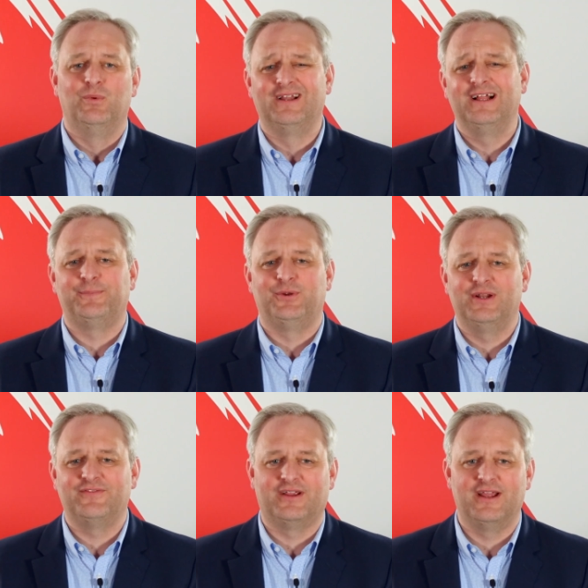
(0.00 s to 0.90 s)
We'll help you
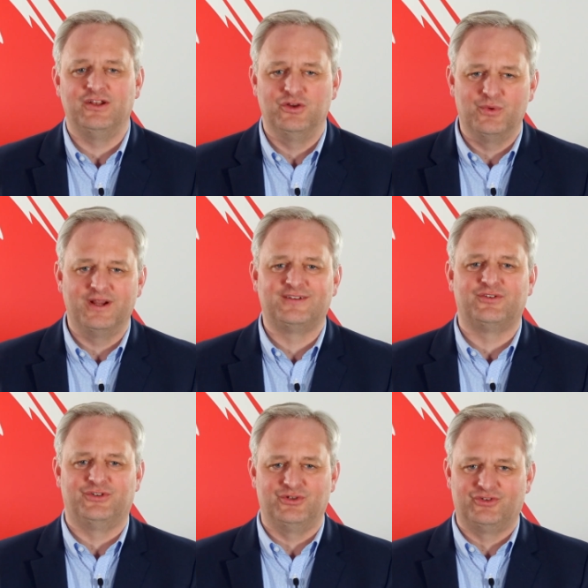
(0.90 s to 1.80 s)
navigate new ways
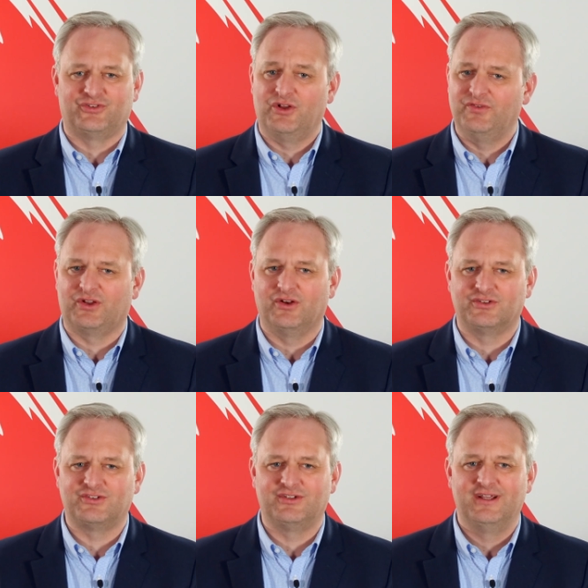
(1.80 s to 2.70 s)
to reduce your solvent
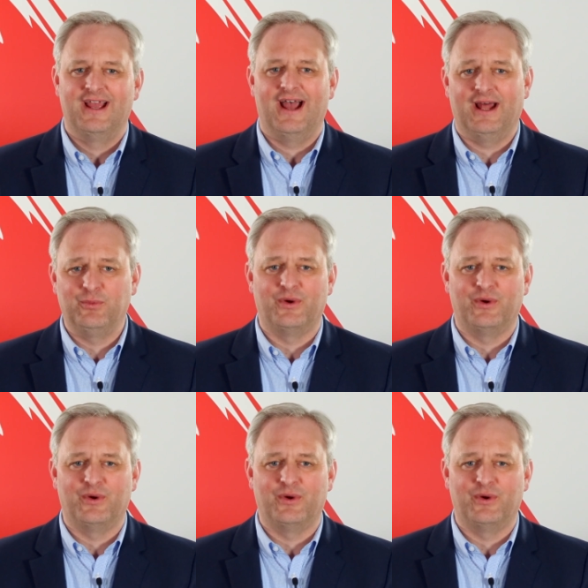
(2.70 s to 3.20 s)
costs and